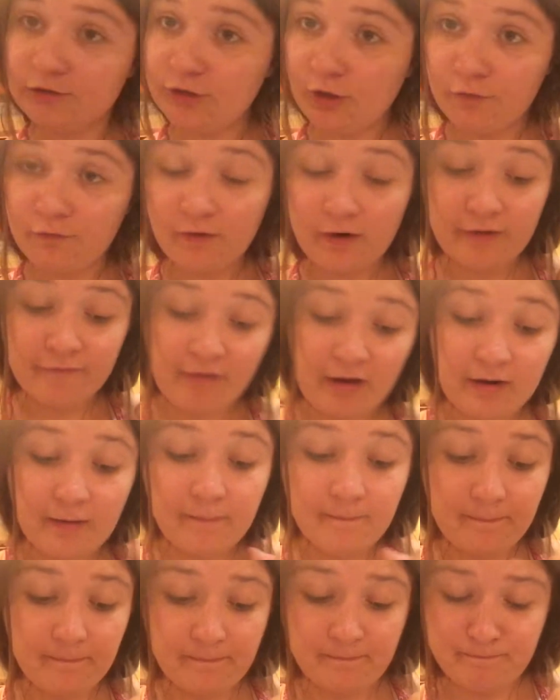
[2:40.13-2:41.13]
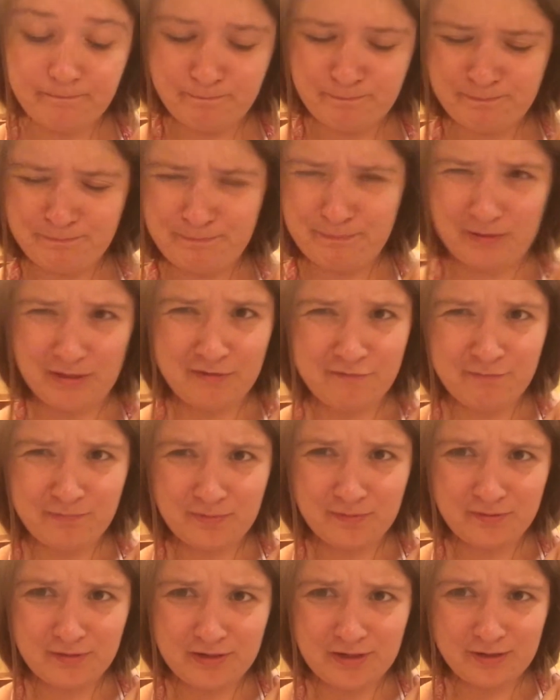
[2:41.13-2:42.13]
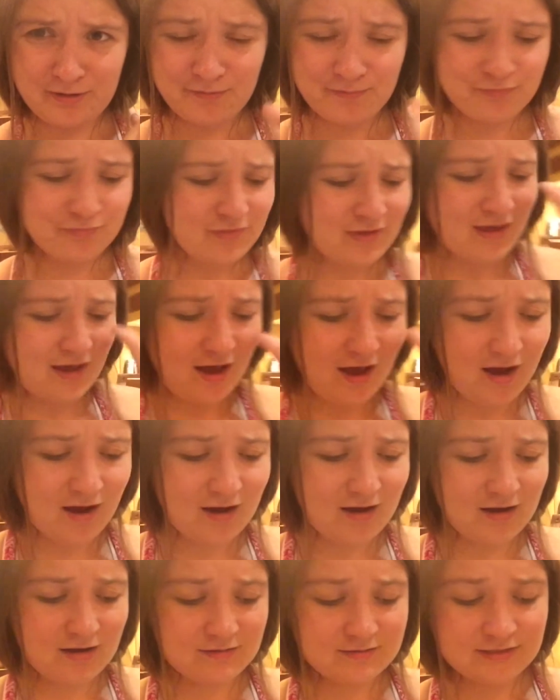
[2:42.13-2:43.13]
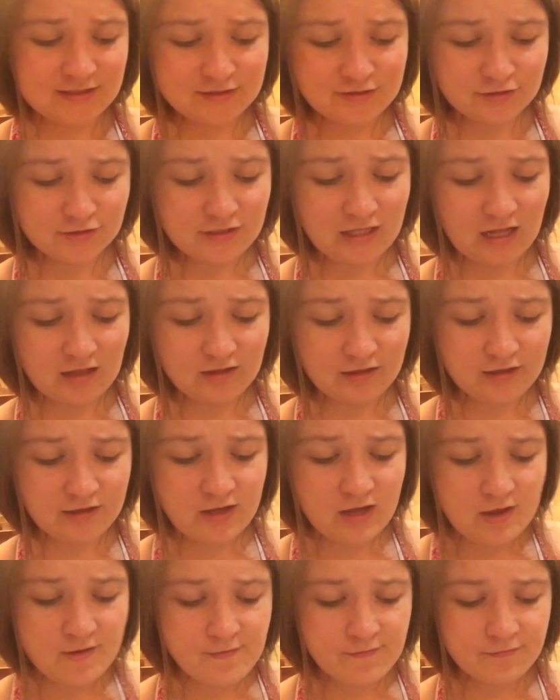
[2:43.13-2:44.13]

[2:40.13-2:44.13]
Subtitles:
So far I've had a beef burrito, a Caesar salad,